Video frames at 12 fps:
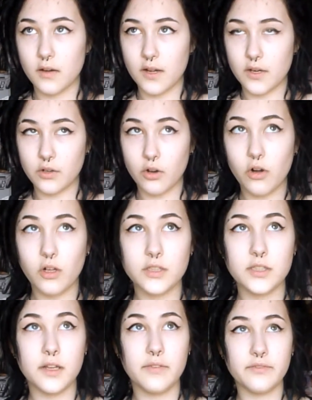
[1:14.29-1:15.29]
and all
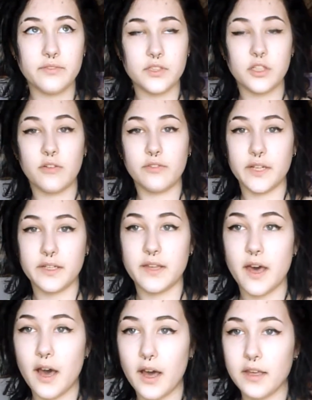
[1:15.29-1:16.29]
stuff stuff like
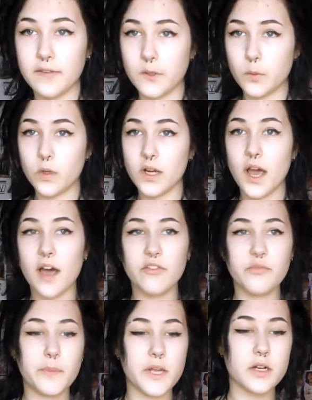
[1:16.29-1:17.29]
that. If you want to
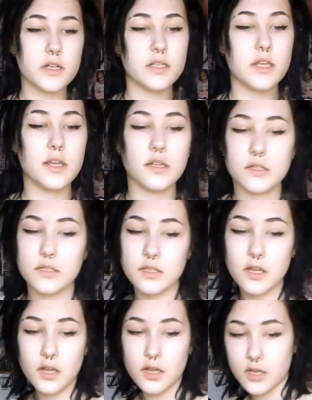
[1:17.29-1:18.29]
have
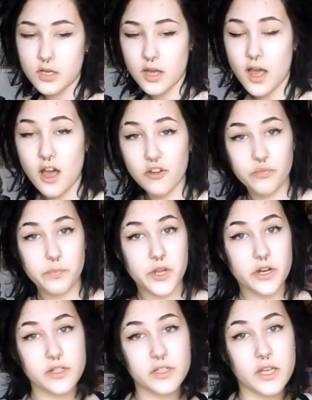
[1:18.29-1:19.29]
piercings, have
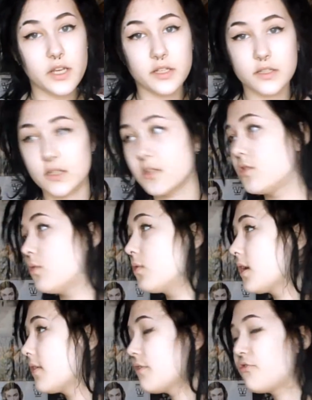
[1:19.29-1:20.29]
piercings and don't
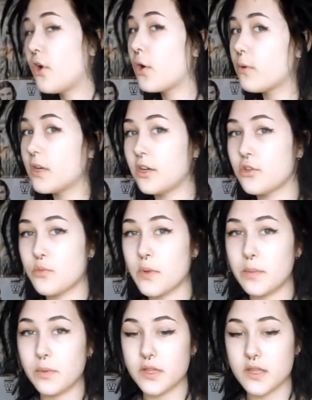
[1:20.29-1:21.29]
give a fuck what other
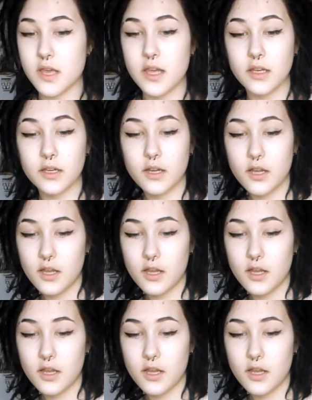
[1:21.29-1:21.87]
people think.